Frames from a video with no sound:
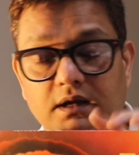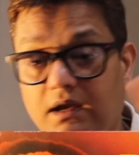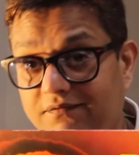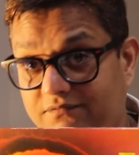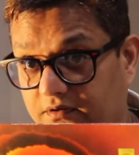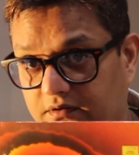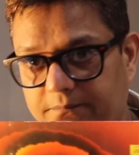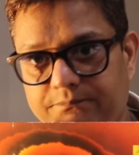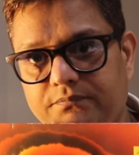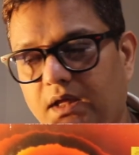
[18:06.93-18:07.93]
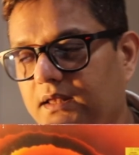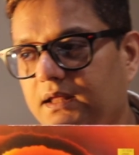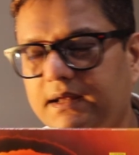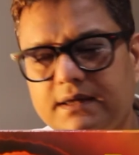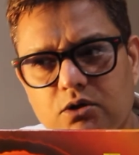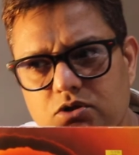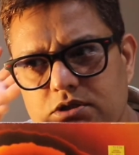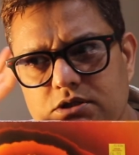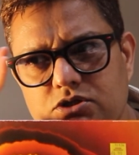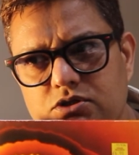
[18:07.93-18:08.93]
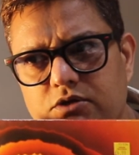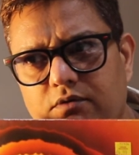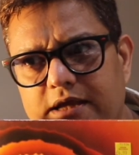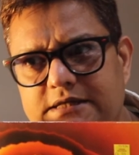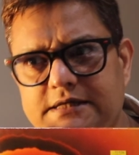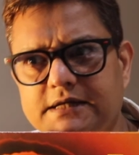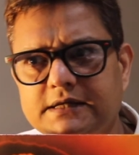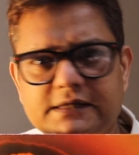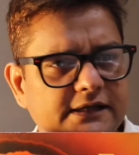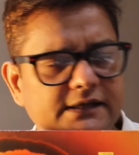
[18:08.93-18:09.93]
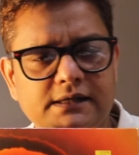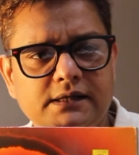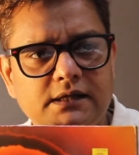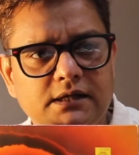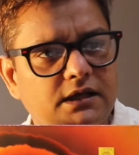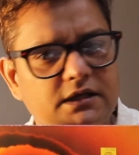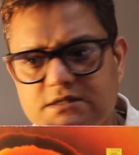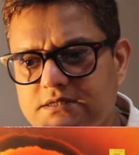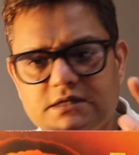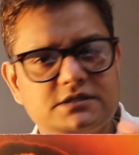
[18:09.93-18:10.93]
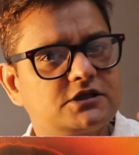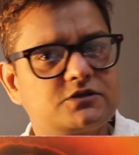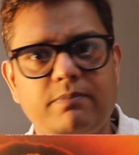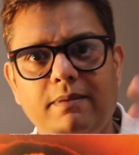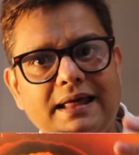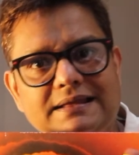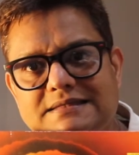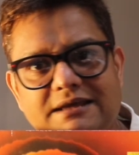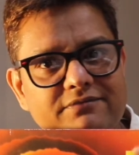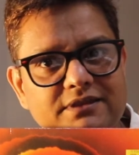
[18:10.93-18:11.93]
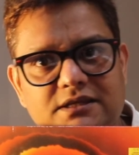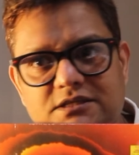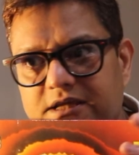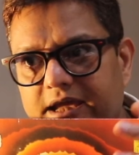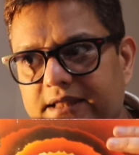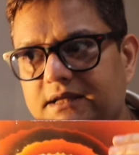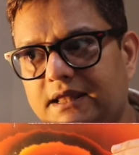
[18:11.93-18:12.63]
and then it goes into the right ear, and then it just blends everything together.